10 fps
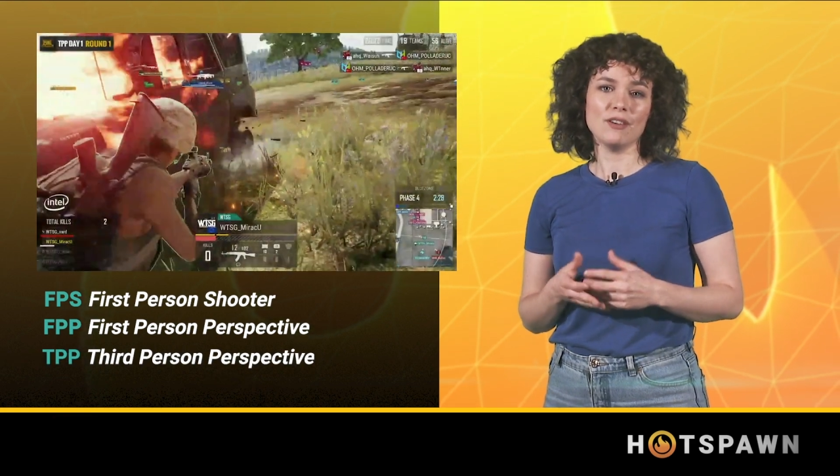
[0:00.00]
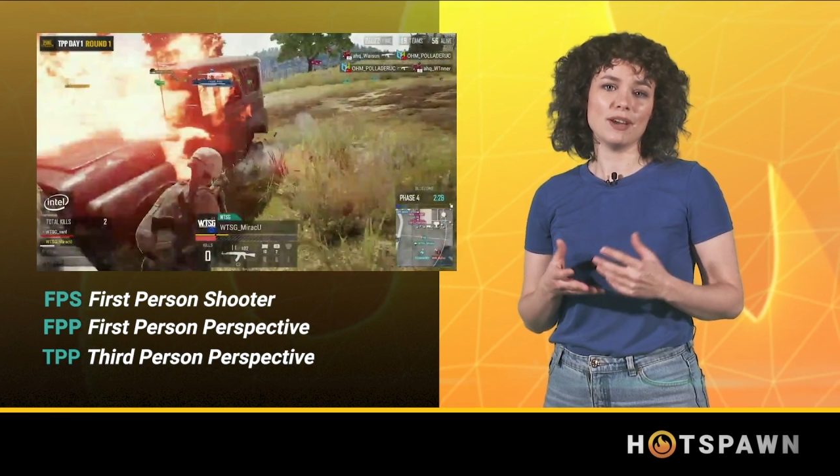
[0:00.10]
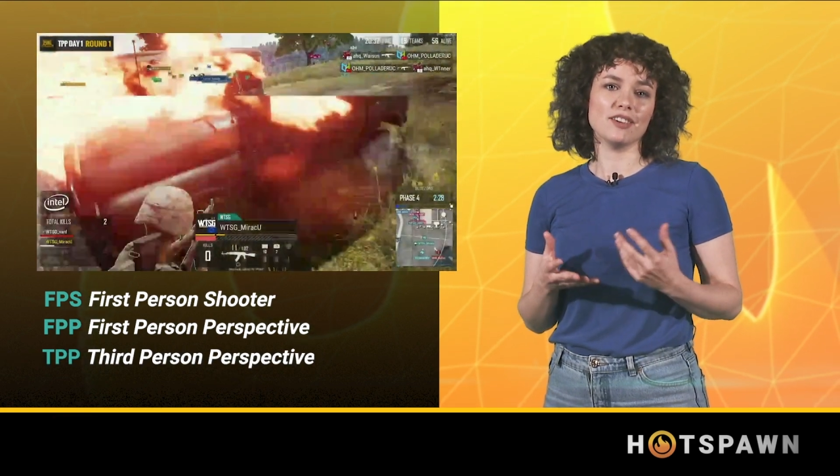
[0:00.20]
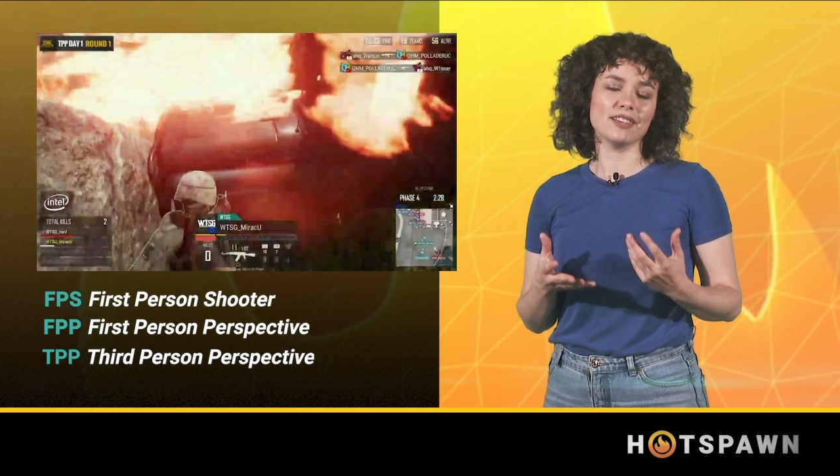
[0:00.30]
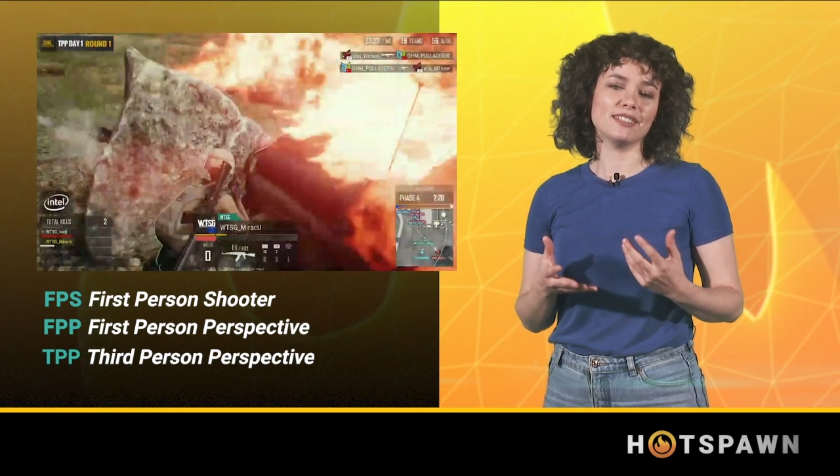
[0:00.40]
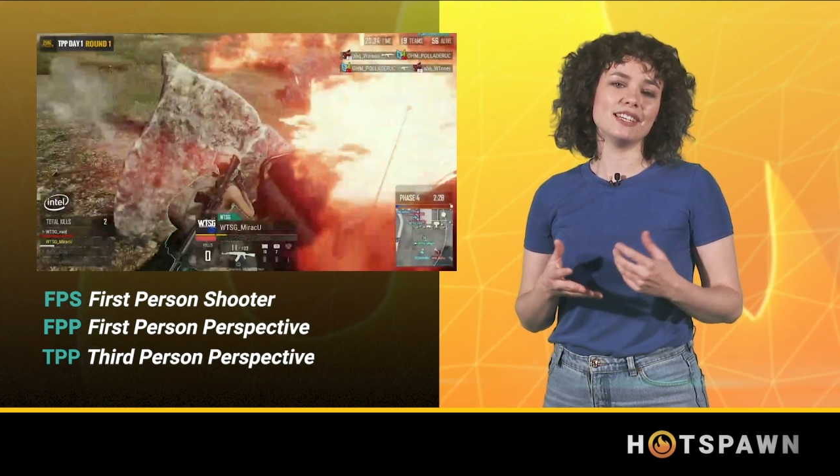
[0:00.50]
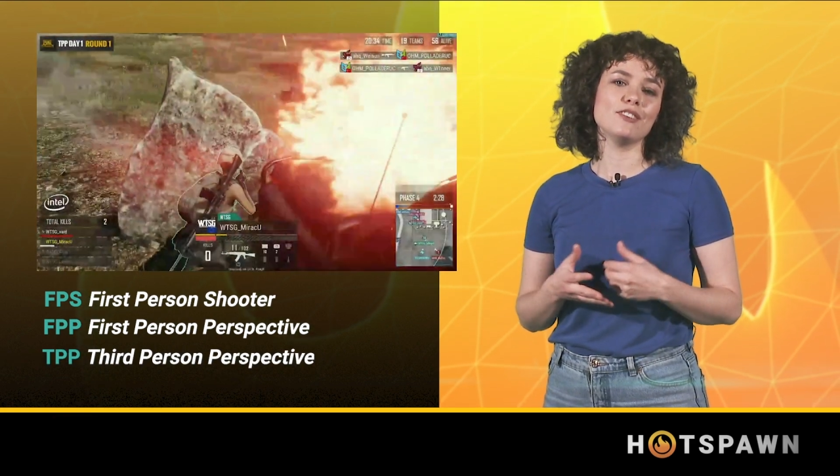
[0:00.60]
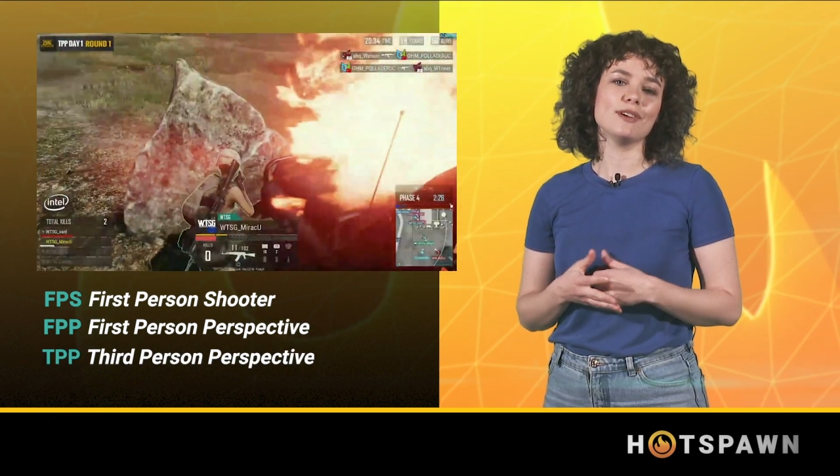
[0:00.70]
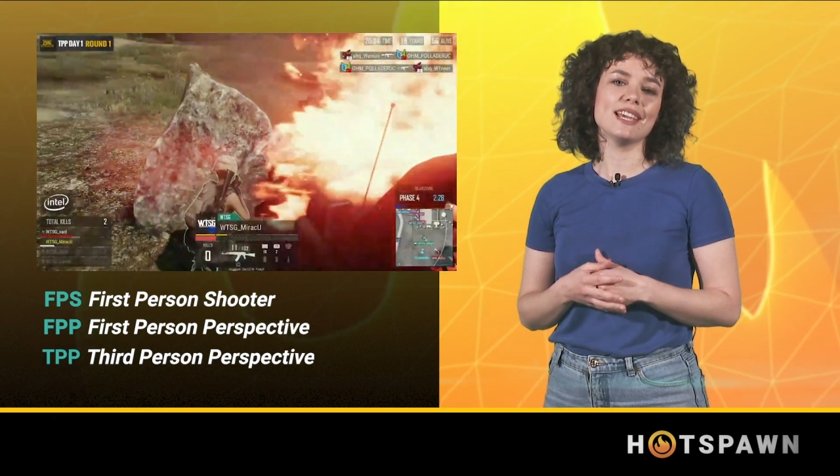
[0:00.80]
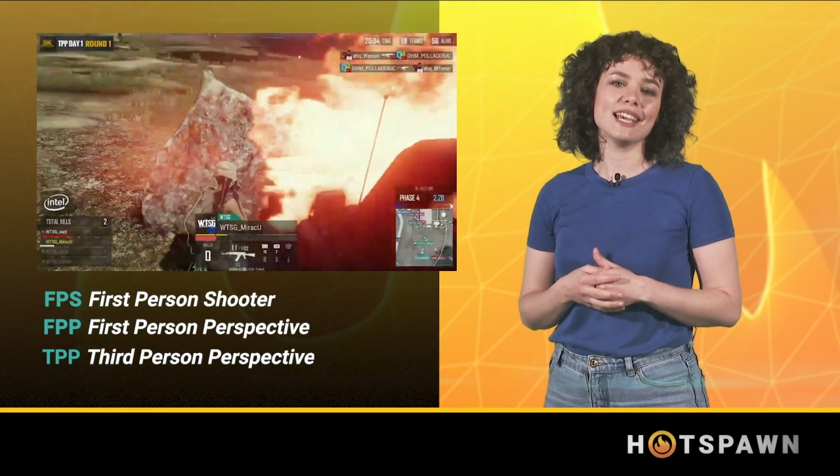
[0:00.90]
where you can see
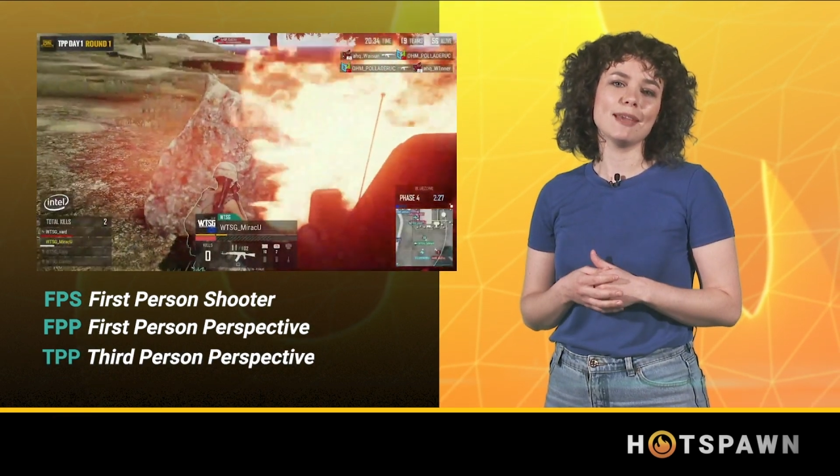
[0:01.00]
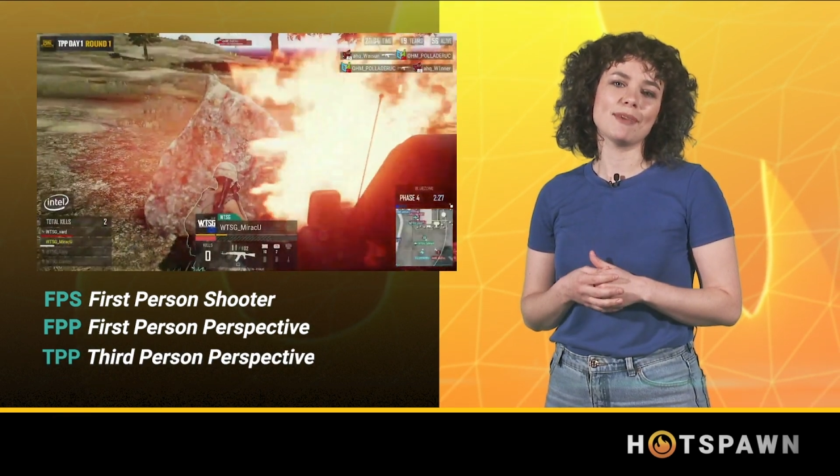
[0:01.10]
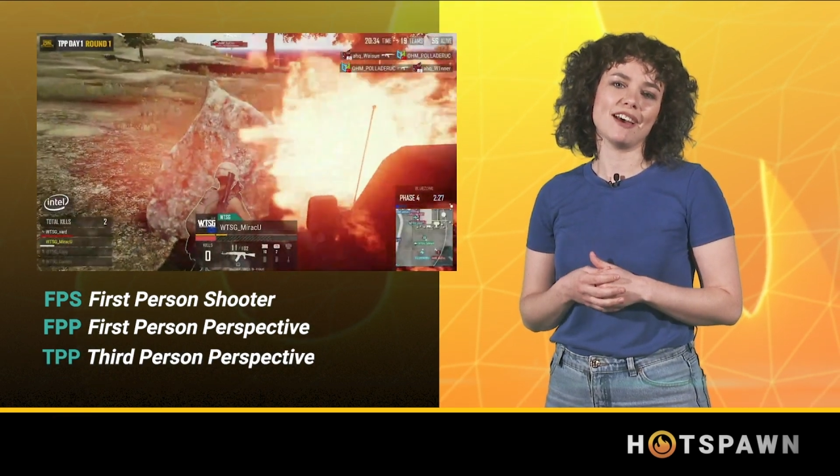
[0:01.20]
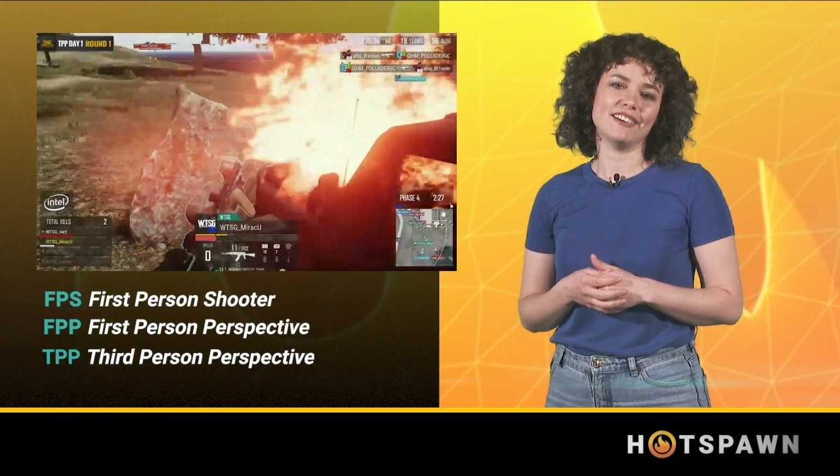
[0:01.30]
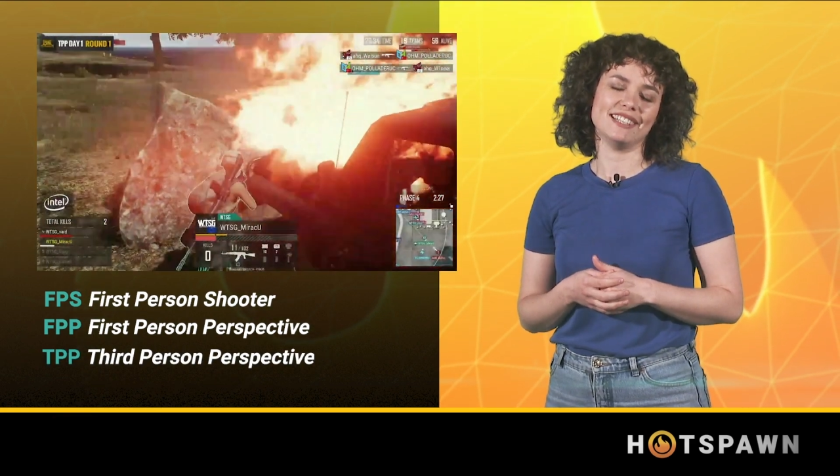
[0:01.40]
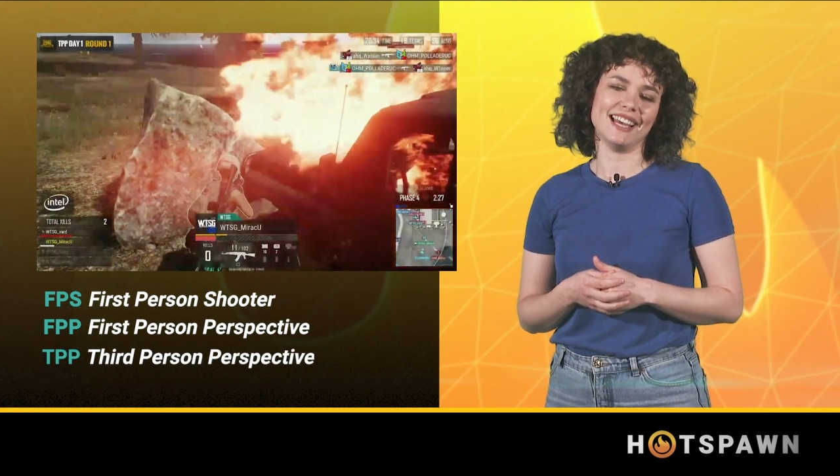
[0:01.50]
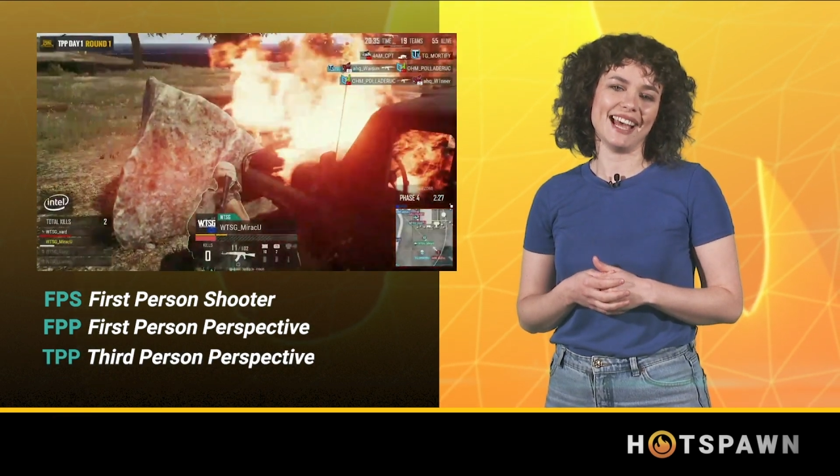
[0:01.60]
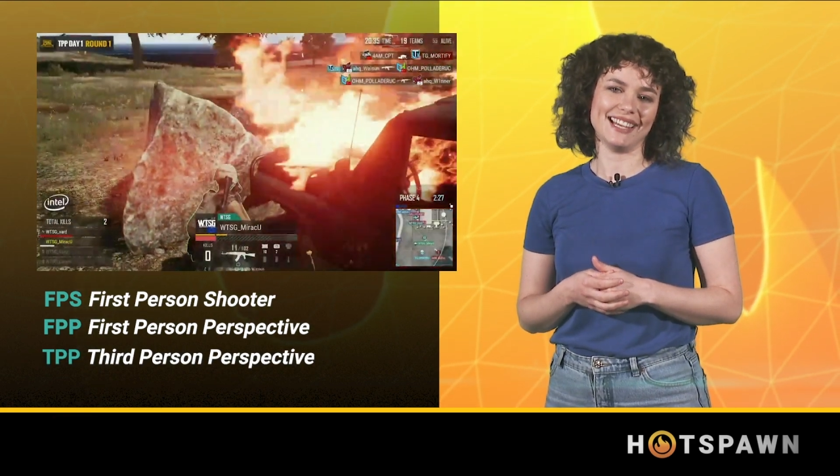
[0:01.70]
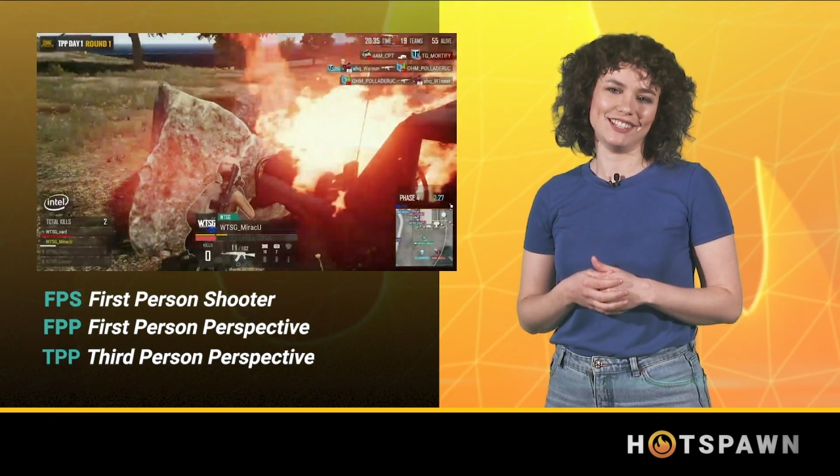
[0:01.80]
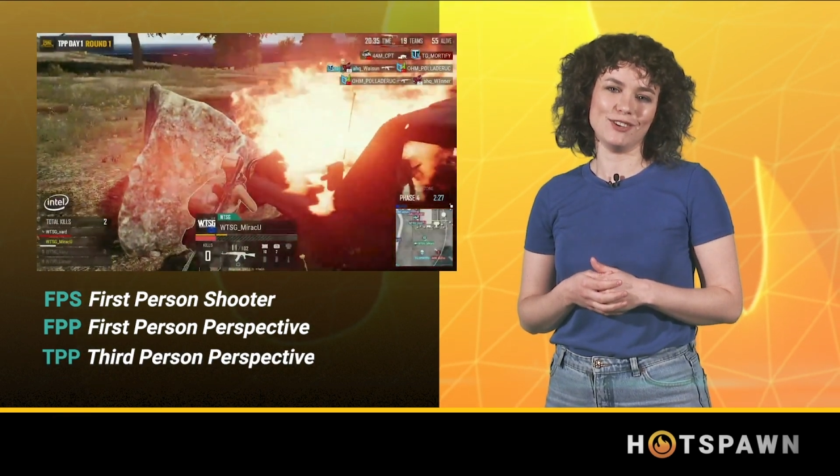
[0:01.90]
your in-game character
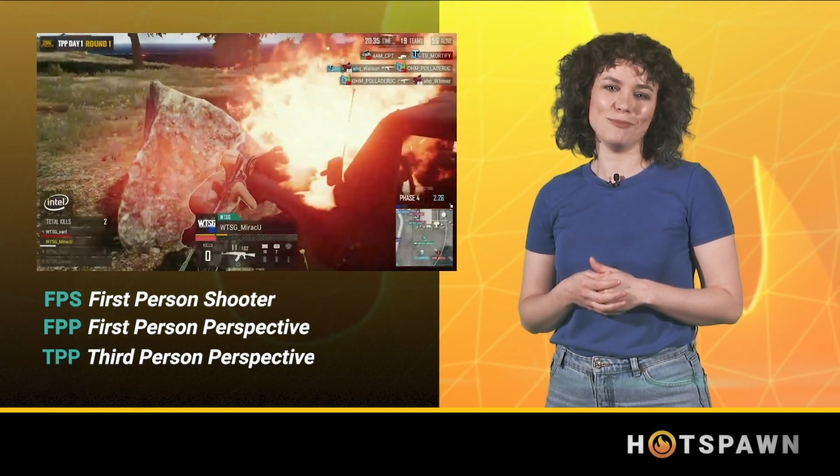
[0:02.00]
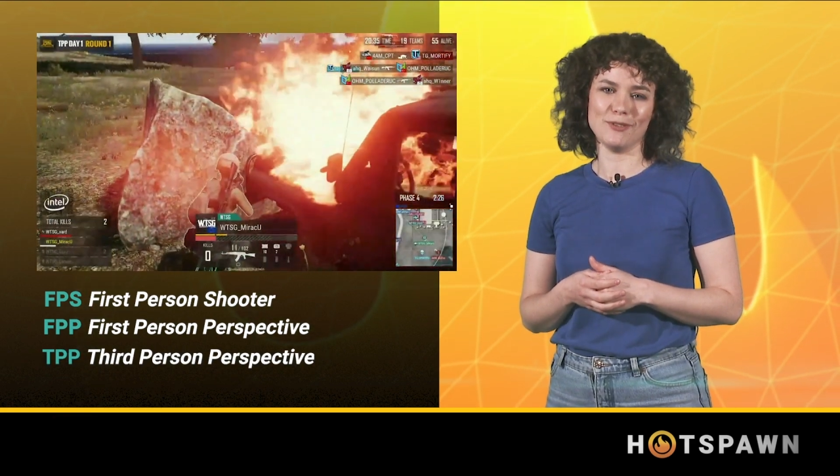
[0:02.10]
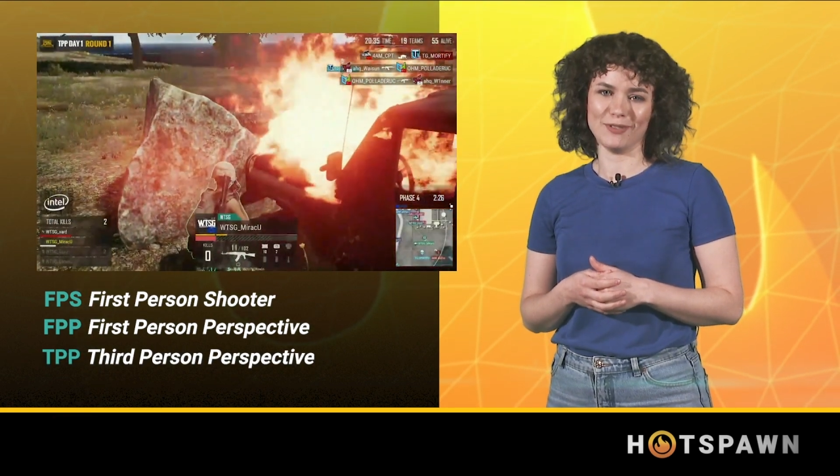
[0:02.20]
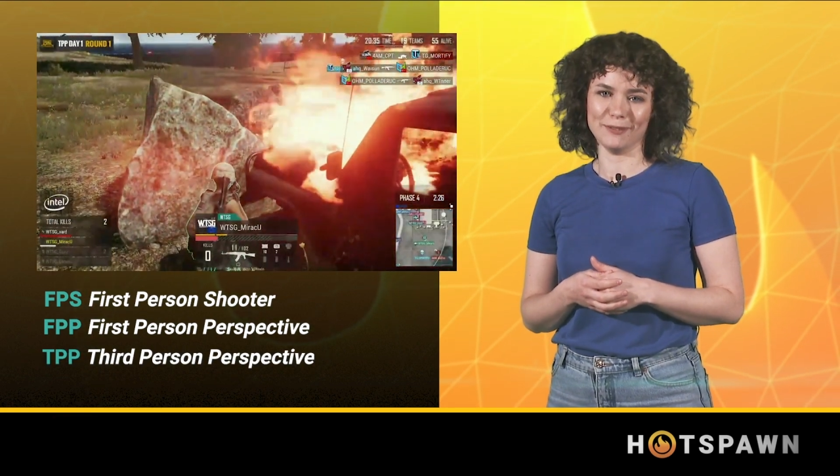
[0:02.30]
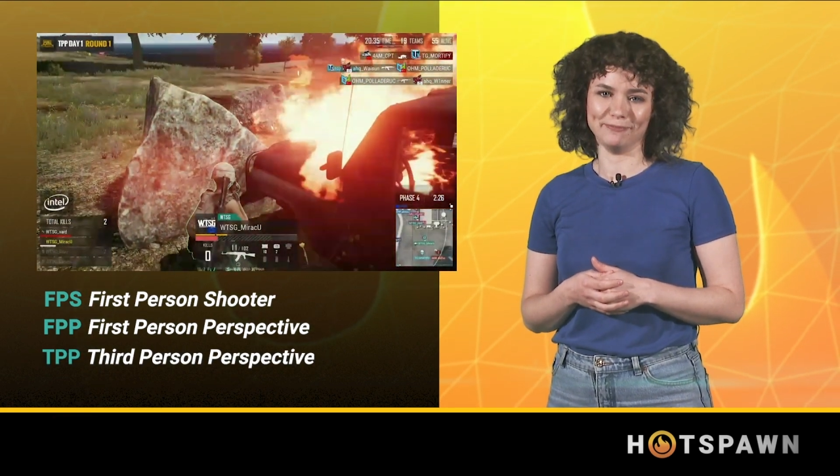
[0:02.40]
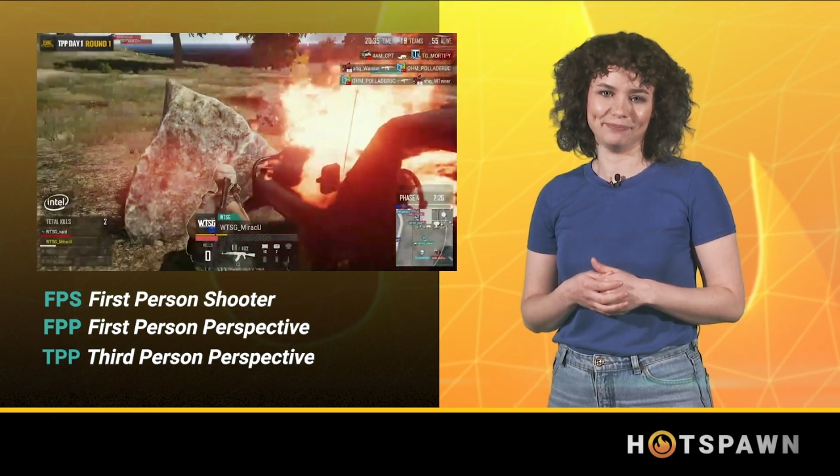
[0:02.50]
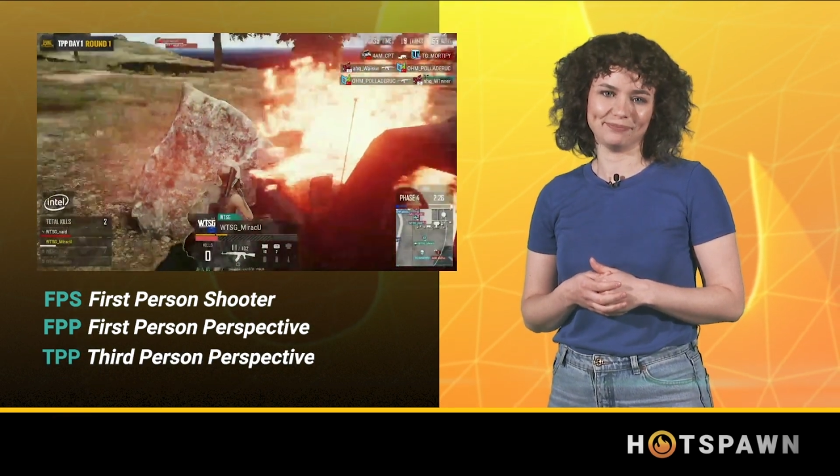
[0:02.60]
as you move them.